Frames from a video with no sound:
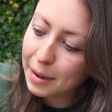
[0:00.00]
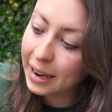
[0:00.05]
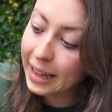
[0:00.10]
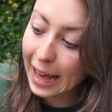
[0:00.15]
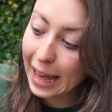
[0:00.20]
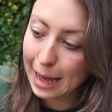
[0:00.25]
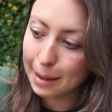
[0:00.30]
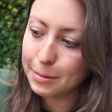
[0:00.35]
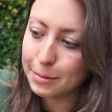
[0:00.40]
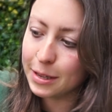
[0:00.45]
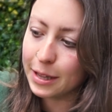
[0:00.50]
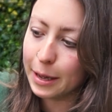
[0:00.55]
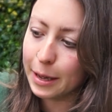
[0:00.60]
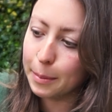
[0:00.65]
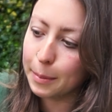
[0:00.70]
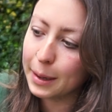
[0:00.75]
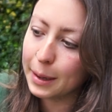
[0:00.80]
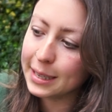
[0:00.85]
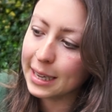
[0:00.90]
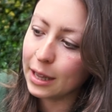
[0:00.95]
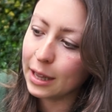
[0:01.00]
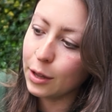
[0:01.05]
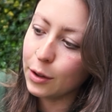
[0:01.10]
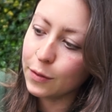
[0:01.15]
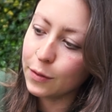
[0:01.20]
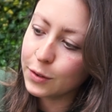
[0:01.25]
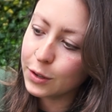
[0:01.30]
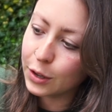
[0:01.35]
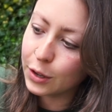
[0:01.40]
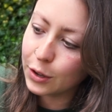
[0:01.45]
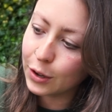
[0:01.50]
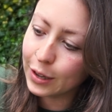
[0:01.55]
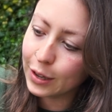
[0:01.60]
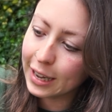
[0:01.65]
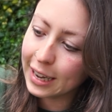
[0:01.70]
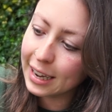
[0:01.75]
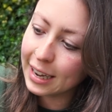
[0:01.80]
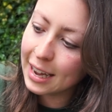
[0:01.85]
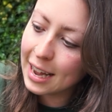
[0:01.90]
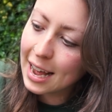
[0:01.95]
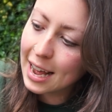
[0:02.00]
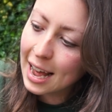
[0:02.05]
kept them because I loved the colour,